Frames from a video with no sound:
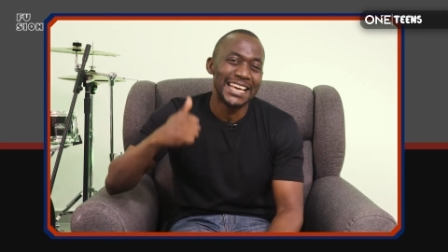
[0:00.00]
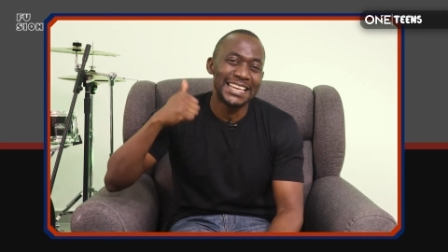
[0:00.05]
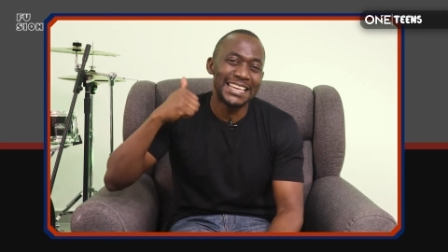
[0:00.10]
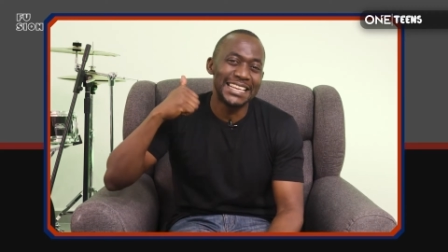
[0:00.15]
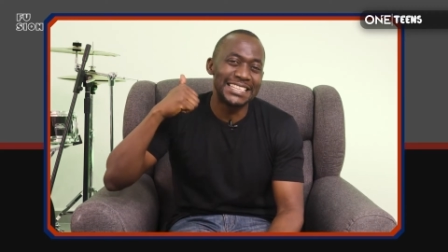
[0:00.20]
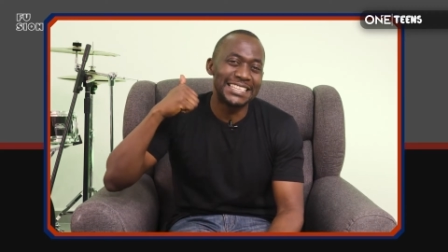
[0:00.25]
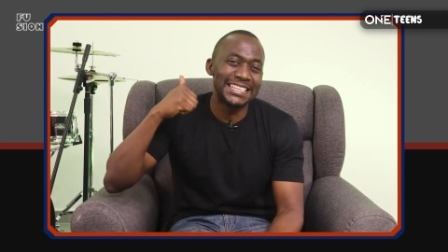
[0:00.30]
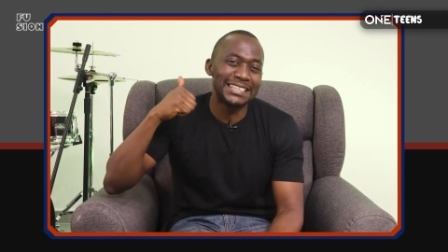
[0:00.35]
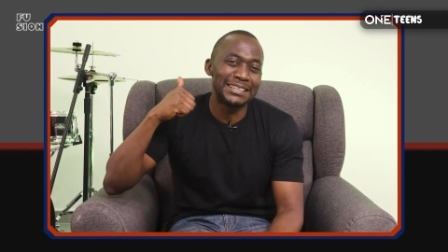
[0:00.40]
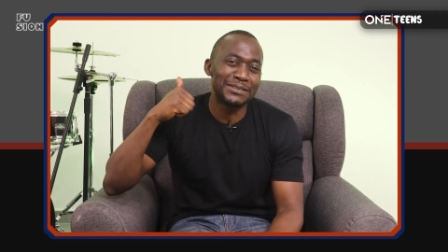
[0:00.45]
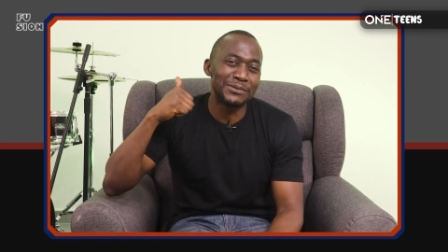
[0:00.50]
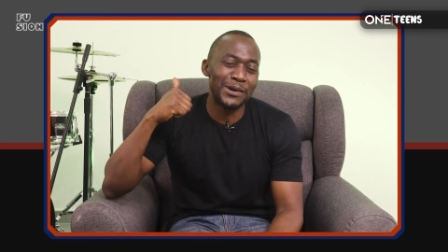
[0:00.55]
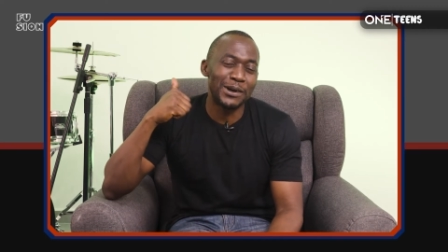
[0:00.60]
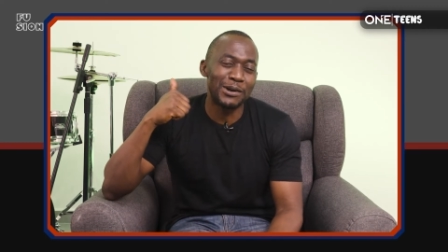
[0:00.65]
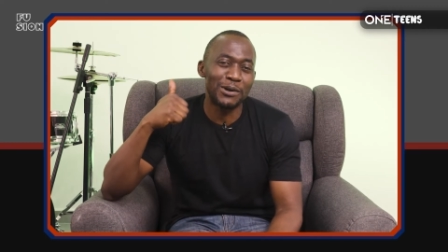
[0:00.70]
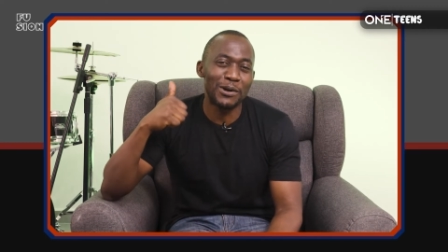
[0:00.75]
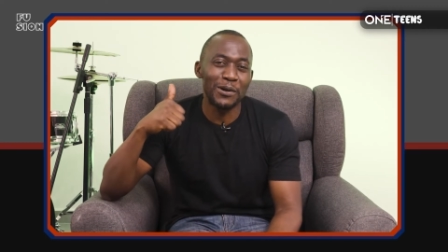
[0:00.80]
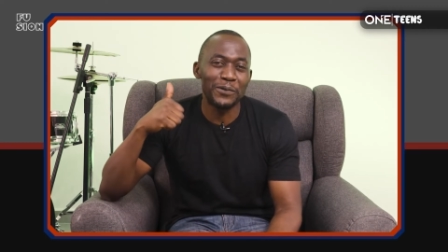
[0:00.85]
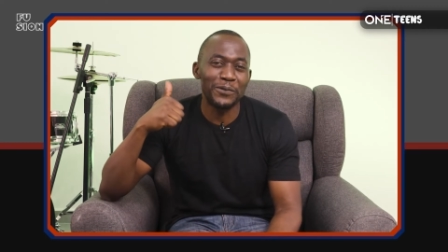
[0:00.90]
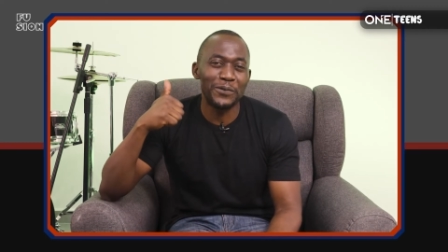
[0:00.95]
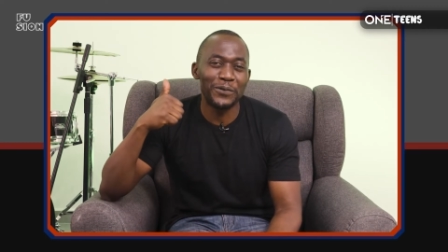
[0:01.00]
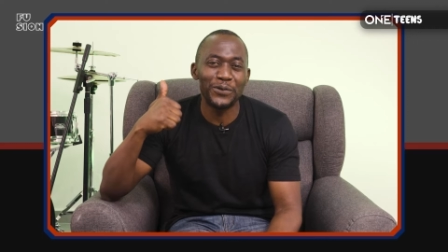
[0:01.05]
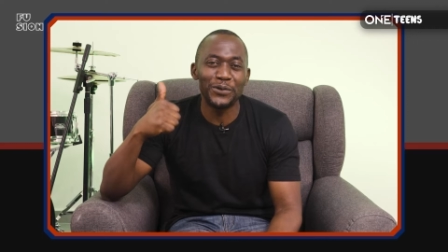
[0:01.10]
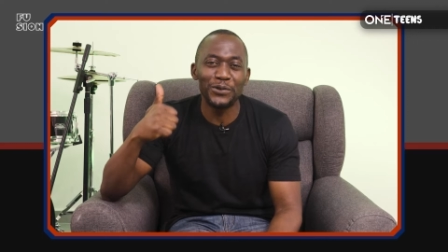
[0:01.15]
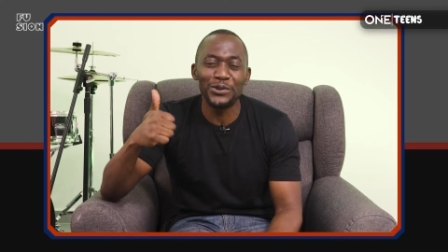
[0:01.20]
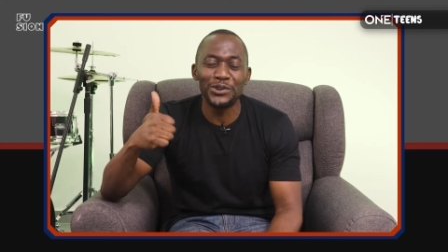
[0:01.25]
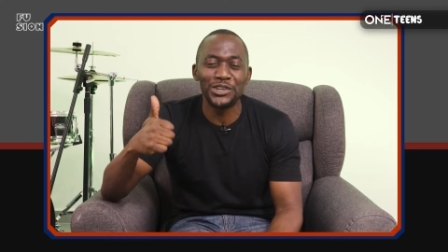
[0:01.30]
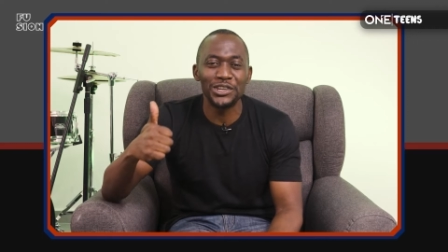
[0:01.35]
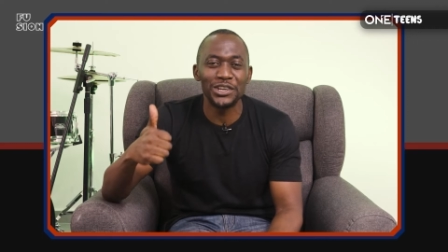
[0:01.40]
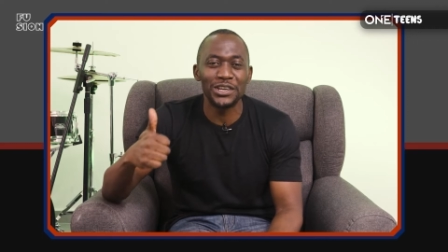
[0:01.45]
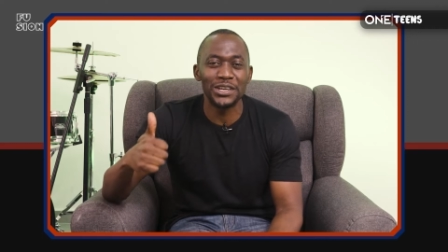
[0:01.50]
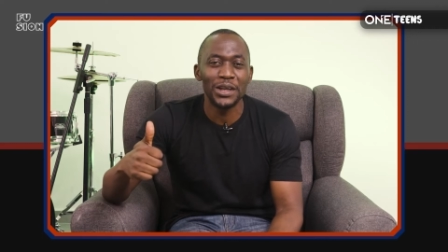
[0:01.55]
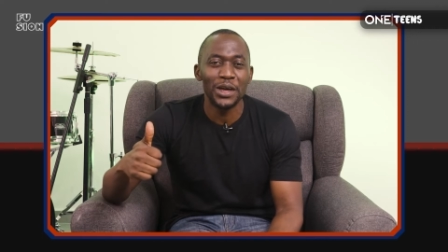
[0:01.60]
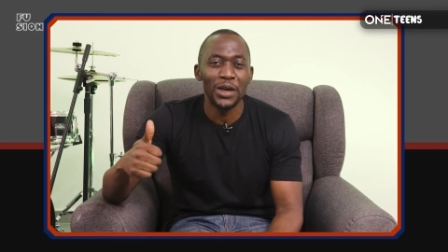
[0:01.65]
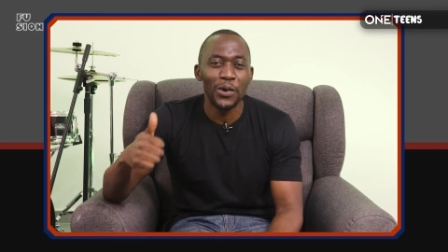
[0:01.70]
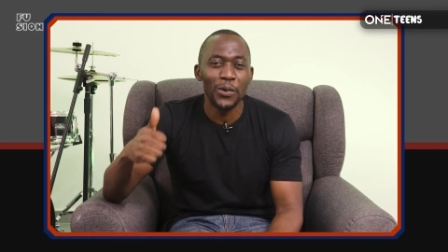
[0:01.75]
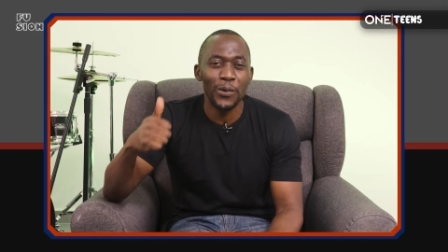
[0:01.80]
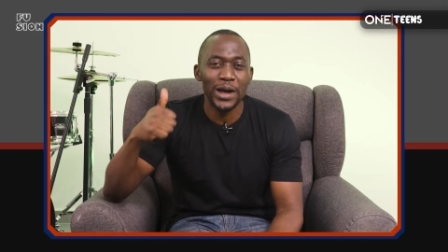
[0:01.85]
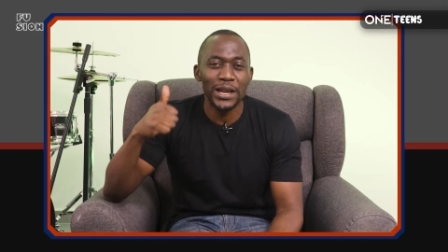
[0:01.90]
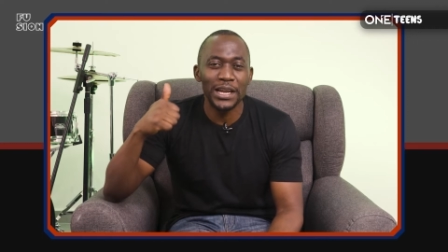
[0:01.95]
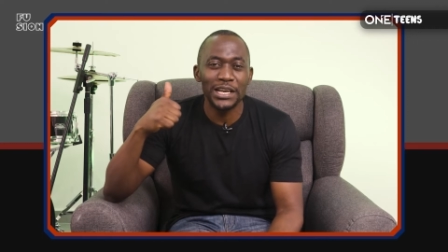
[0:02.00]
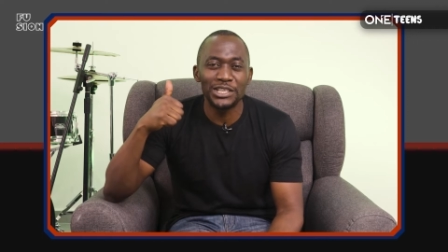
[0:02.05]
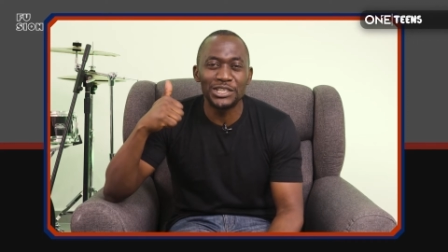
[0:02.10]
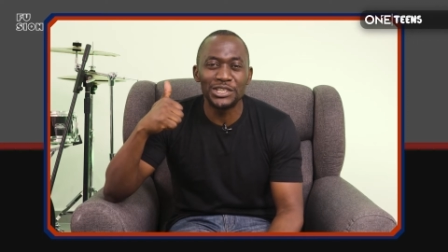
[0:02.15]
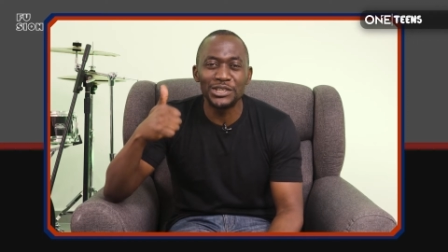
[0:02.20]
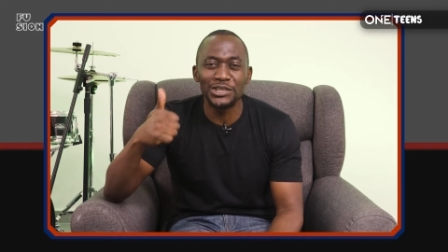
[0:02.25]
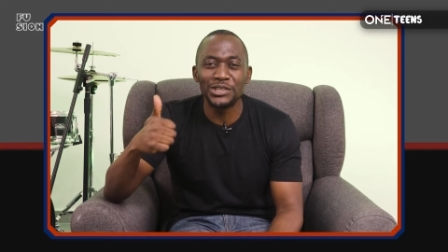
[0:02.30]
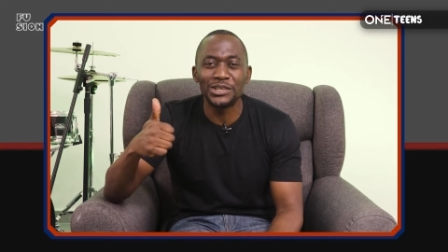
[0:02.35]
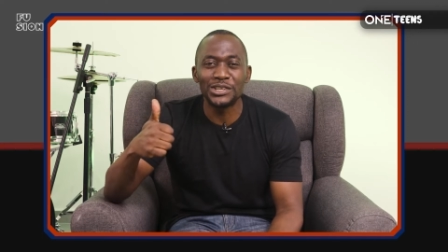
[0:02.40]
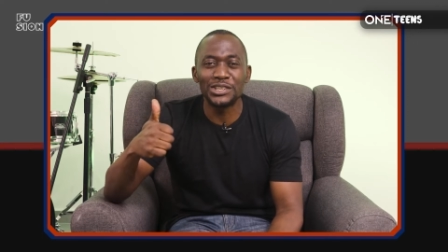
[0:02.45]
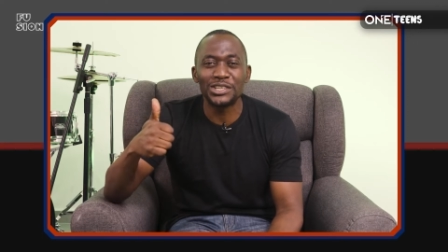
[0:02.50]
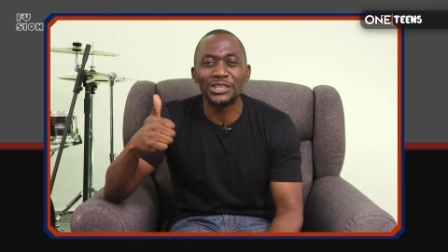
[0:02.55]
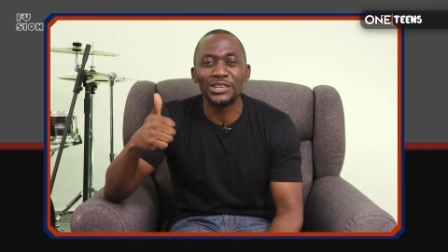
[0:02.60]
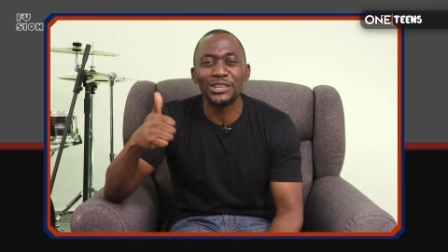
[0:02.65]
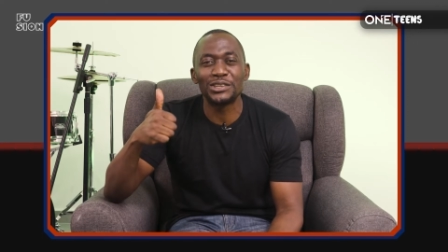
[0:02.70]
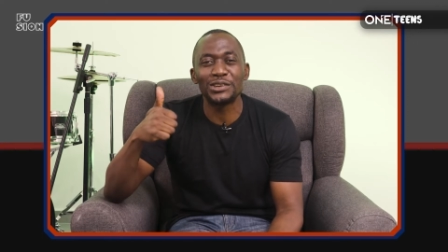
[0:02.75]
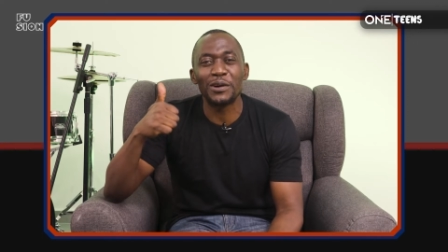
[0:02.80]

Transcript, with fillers: This is we call called Fusion. We're the junior church